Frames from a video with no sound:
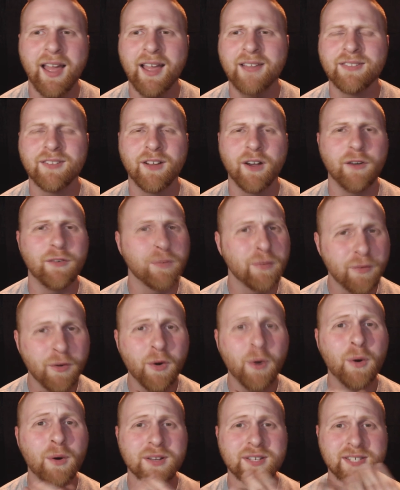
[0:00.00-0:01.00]
And
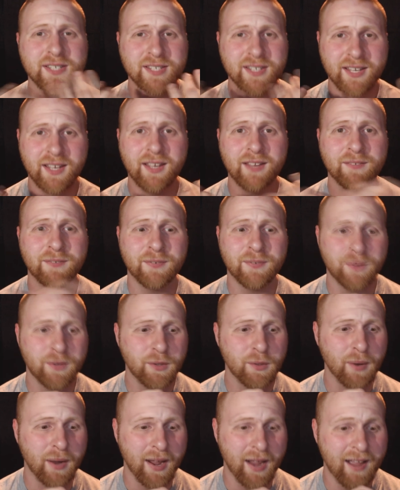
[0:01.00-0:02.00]
of course,
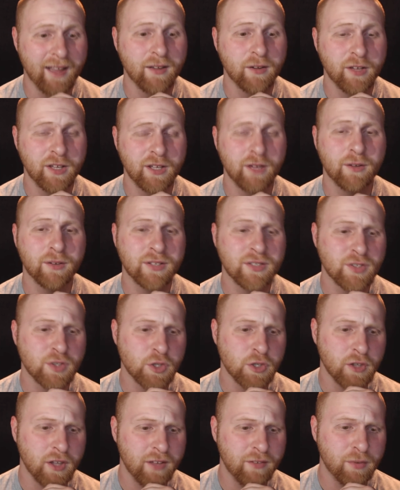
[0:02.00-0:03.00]
if you
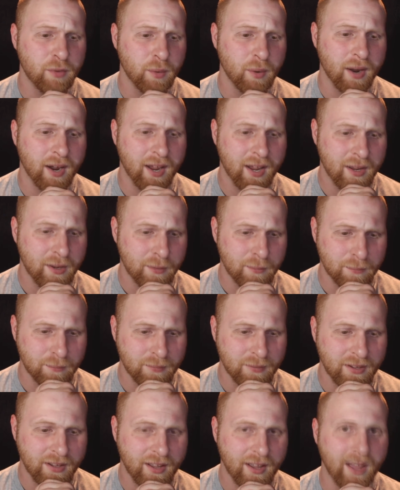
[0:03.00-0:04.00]

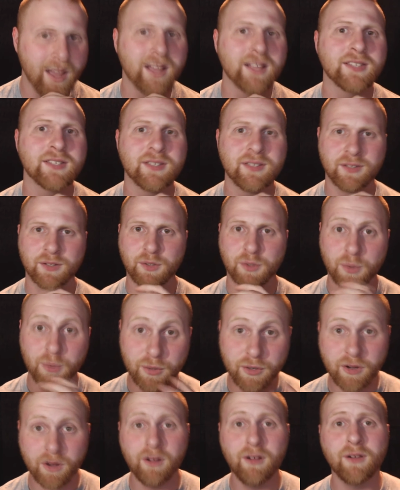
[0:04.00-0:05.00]
aim at
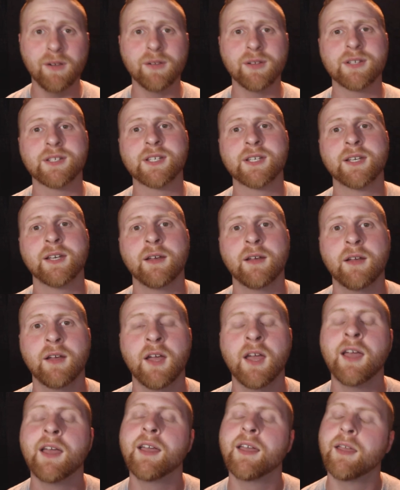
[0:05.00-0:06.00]
your goals,
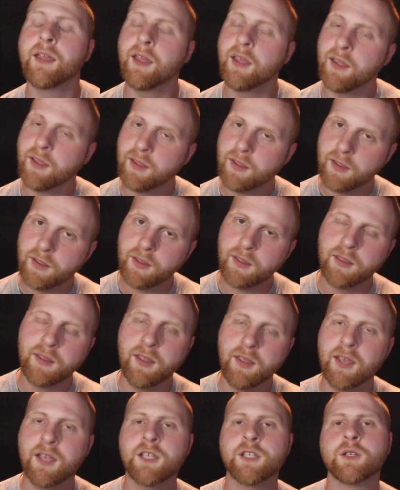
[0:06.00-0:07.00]

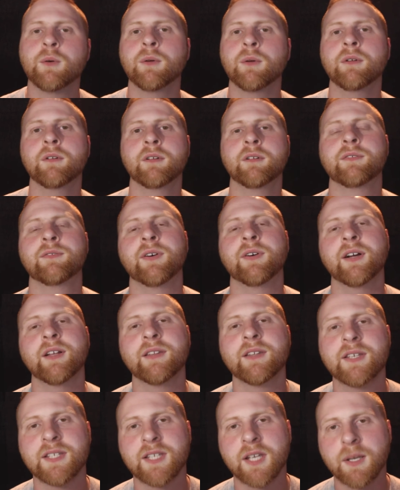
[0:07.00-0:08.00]
yes, you will
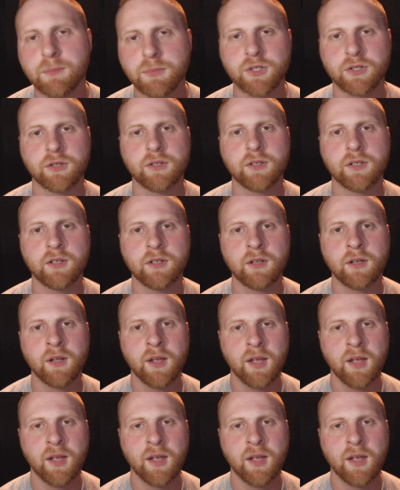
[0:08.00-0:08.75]
find deception.